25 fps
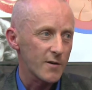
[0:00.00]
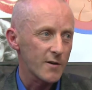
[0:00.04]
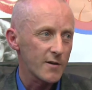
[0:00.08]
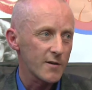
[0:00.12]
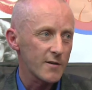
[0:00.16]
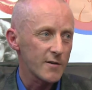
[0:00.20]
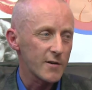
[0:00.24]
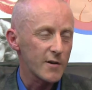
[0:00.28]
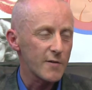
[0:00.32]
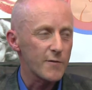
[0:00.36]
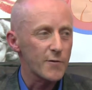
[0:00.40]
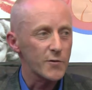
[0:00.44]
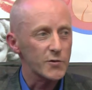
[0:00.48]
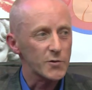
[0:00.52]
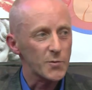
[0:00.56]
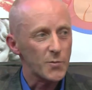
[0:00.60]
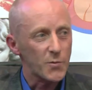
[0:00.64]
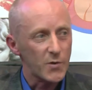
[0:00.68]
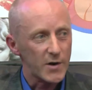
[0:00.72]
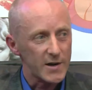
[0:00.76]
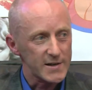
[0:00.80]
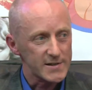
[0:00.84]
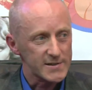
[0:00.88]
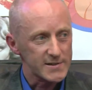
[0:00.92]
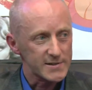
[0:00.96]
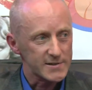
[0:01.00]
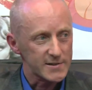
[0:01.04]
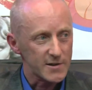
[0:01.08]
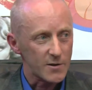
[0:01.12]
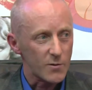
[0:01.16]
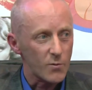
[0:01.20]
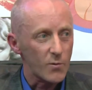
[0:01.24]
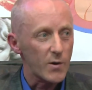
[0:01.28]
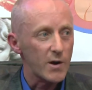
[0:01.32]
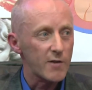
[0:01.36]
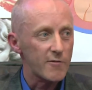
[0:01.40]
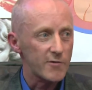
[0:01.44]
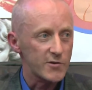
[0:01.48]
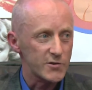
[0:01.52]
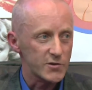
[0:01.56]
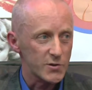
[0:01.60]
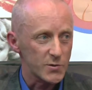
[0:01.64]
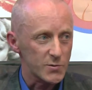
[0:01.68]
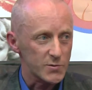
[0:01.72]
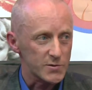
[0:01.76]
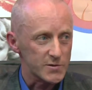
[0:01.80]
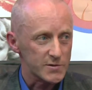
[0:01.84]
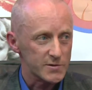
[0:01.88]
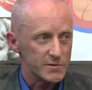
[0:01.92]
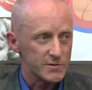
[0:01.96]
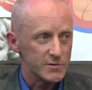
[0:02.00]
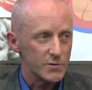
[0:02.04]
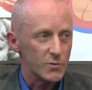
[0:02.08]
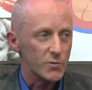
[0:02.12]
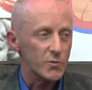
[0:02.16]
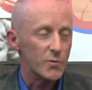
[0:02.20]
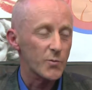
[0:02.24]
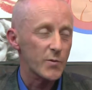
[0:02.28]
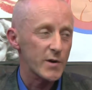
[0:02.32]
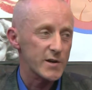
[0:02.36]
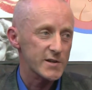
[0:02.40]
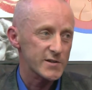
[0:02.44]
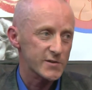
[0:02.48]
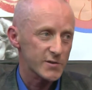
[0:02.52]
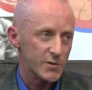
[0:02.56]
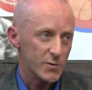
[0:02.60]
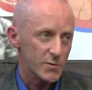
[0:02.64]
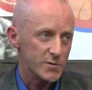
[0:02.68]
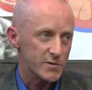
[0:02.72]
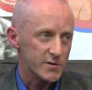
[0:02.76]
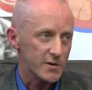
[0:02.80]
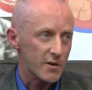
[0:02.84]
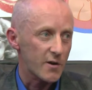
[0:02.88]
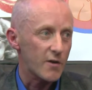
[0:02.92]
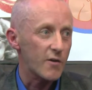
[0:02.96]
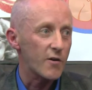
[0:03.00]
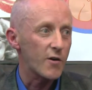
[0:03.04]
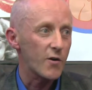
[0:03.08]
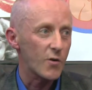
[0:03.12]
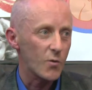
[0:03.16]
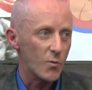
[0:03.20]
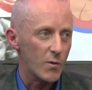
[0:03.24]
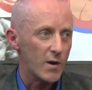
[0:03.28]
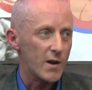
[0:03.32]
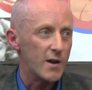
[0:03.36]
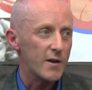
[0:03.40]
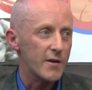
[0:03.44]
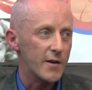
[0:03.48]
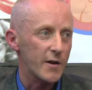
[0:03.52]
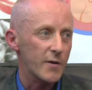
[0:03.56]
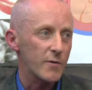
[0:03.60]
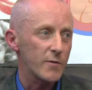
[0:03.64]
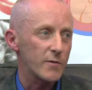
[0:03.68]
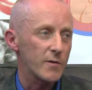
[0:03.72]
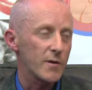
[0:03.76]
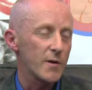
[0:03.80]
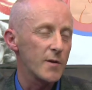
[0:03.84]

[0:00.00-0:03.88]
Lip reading: Therefore the prices are well reduced. So the price of suits are all well down.